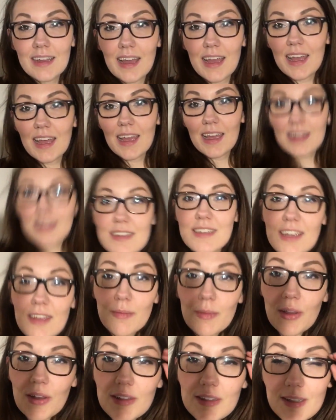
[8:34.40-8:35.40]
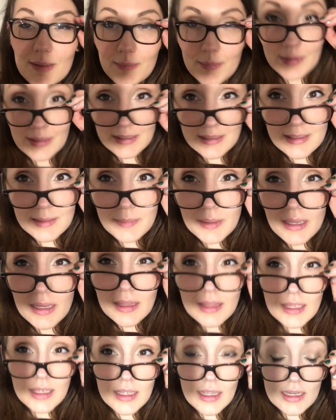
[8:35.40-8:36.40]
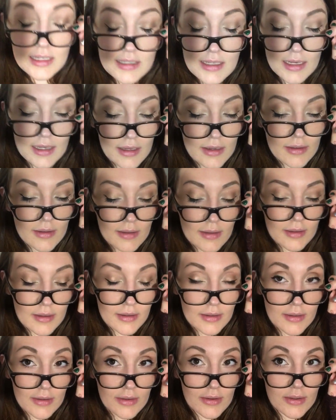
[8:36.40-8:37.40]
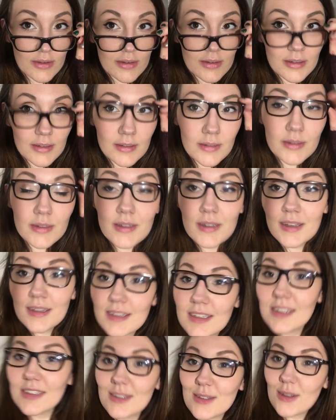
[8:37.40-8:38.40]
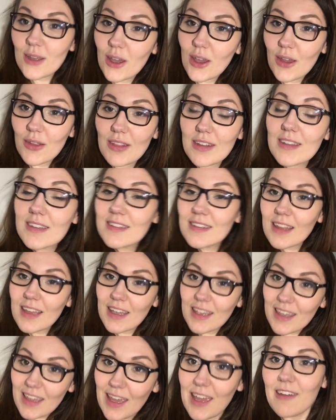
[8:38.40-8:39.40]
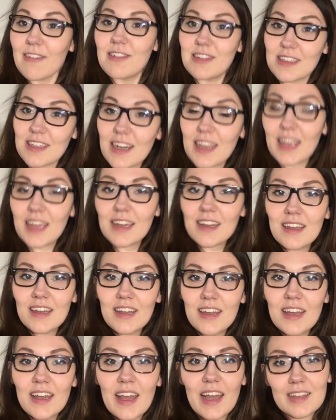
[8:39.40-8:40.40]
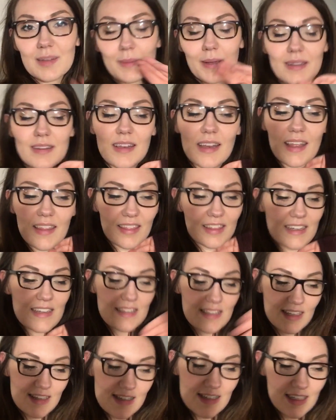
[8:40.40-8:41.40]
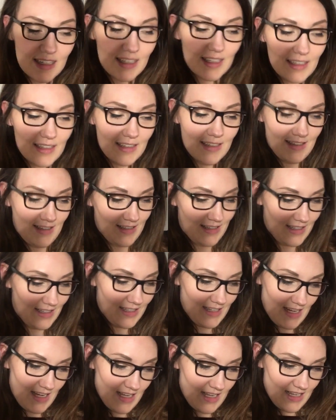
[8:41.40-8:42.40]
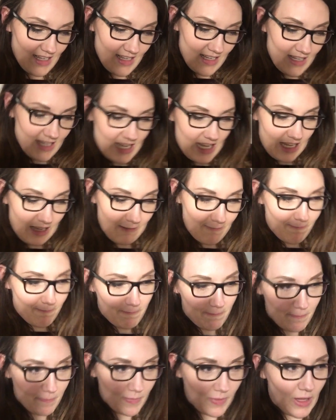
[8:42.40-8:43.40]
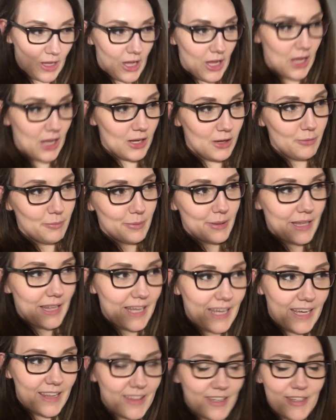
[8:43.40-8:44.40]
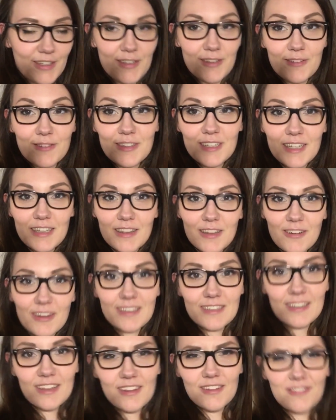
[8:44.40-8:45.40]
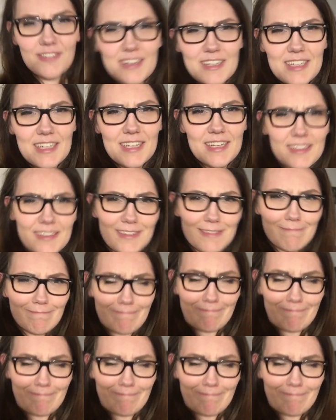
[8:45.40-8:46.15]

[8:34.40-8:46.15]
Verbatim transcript: and I've got some sparkly eyeshadow on. So this is like effort Clare, as opposed to like the disgusting um, home Clare that you've seen the rest of the videos.